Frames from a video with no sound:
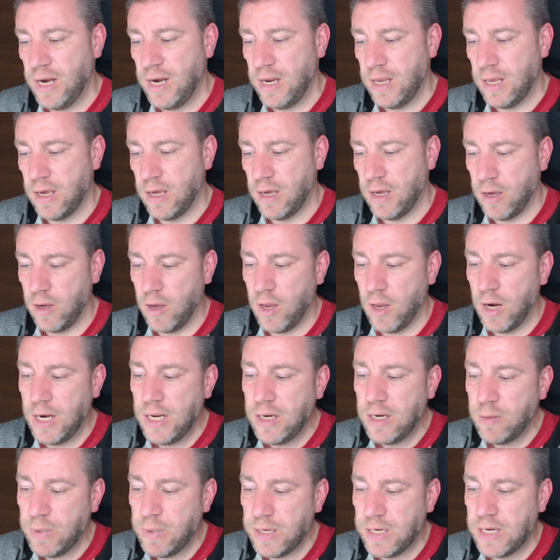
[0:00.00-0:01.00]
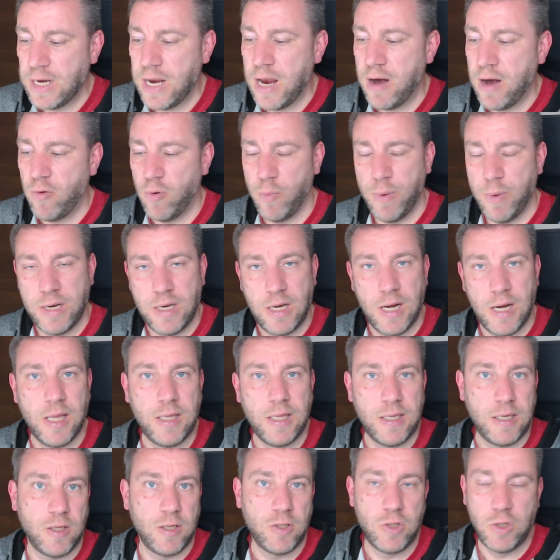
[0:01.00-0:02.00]
a little bit narrow, but
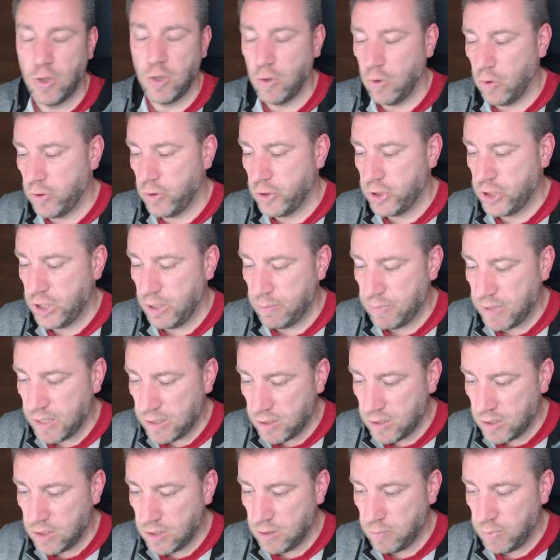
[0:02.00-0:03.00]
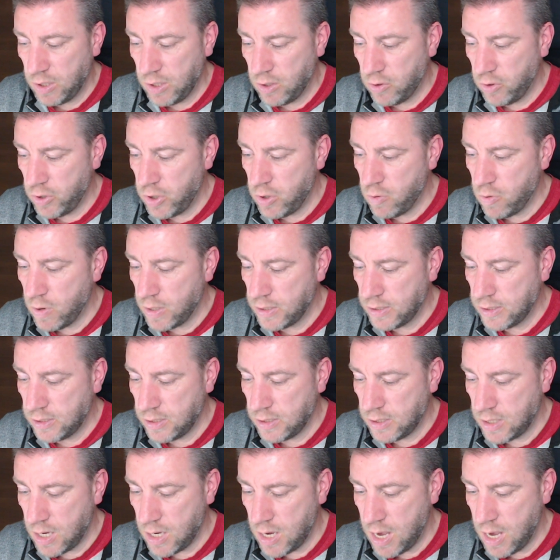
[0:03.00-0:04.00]
like a taller shape that the typical US
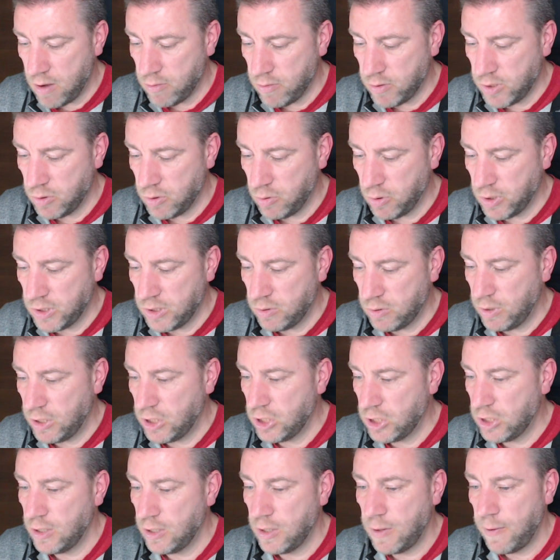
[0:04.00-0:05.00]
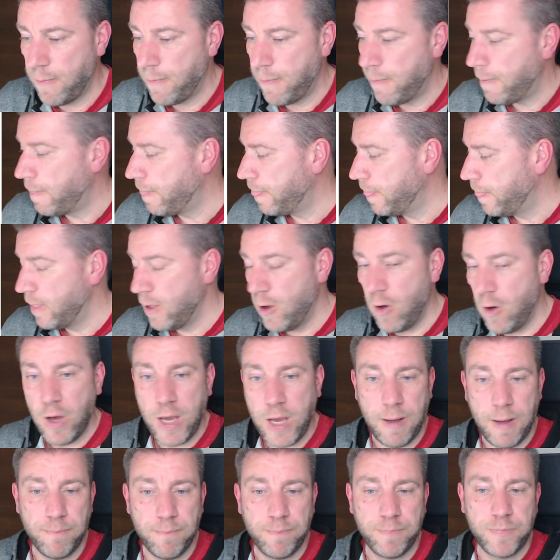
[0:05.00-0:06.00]
household switch.
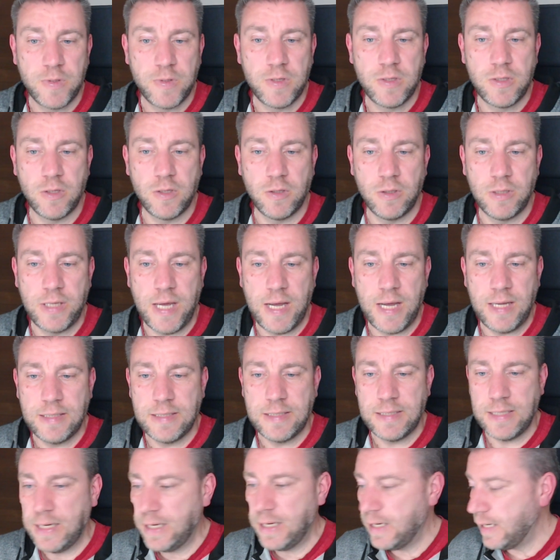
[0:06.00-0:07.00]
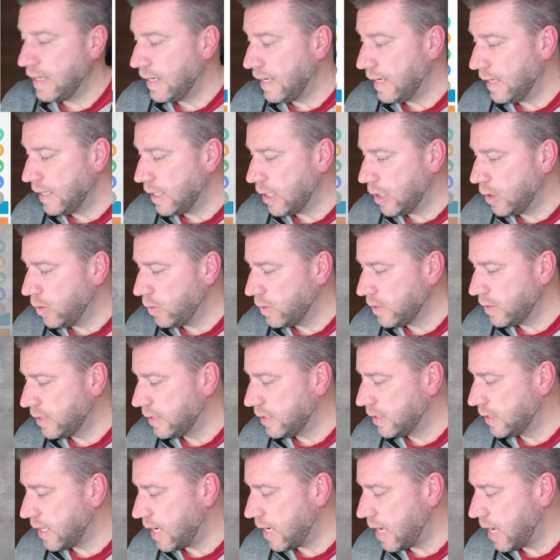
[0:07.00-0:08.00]
Okay, so that's it. It
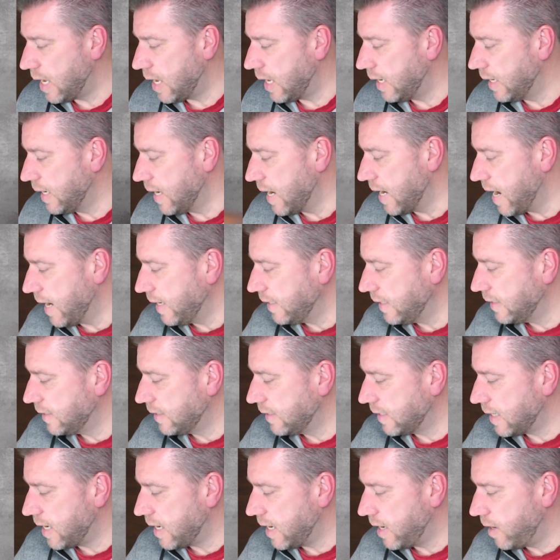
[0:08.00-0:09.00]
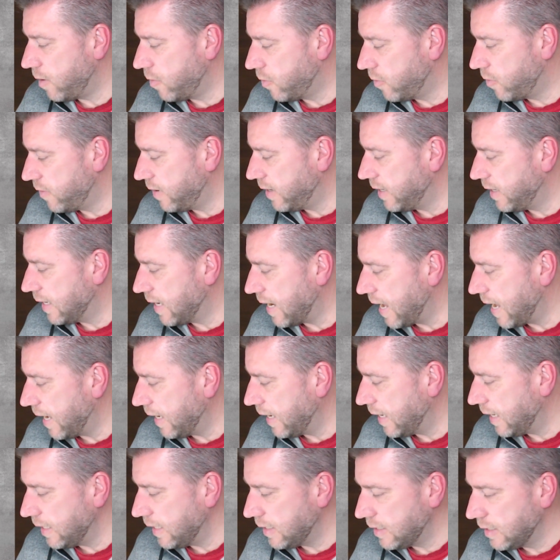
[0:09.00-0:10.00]
looks nice. I already
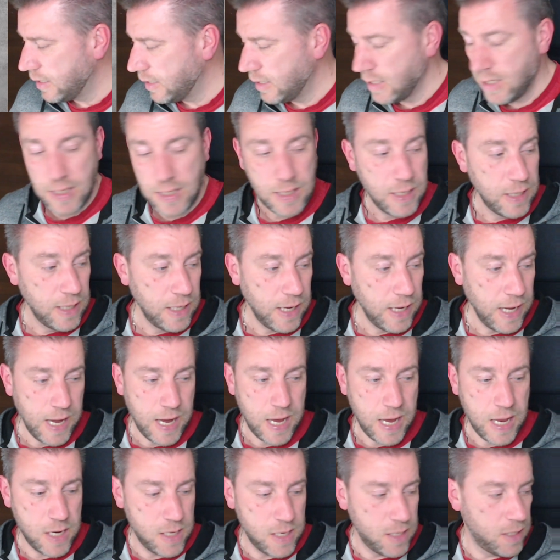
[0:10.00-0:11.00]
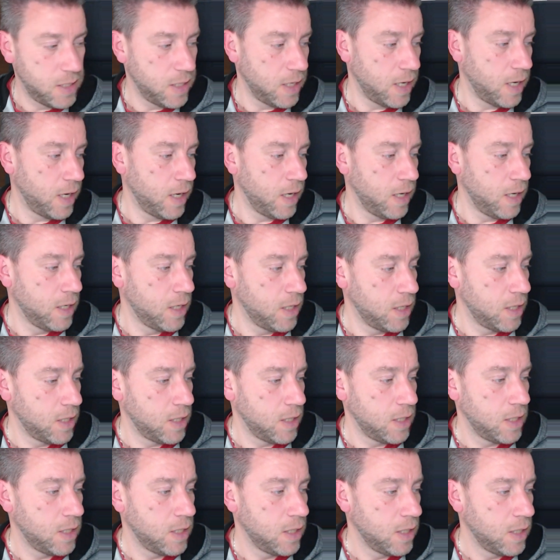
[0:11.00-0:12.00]
like it. And
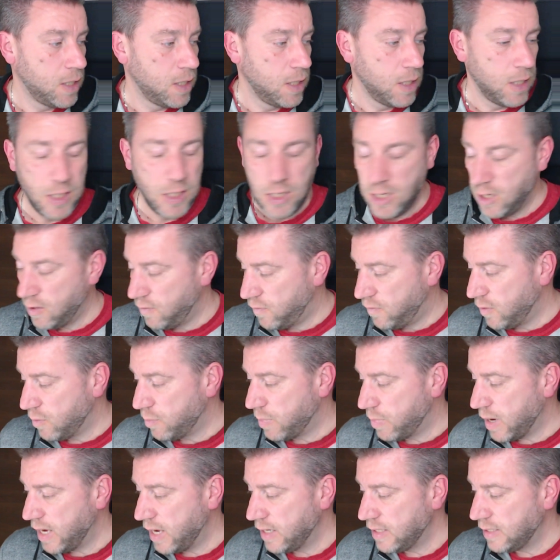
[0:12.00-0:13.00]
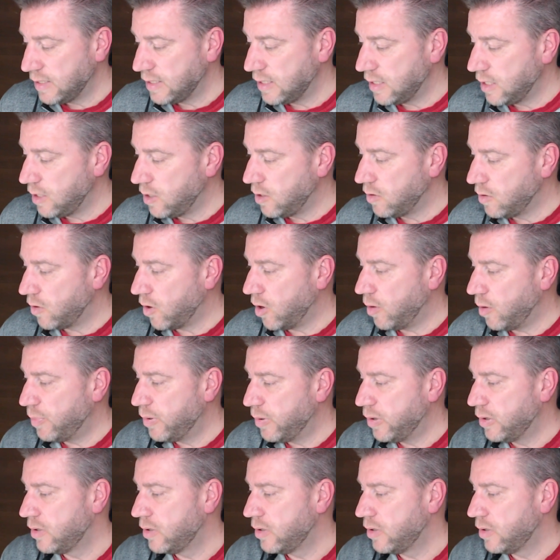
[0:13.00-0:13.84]
if you buy this in Europe,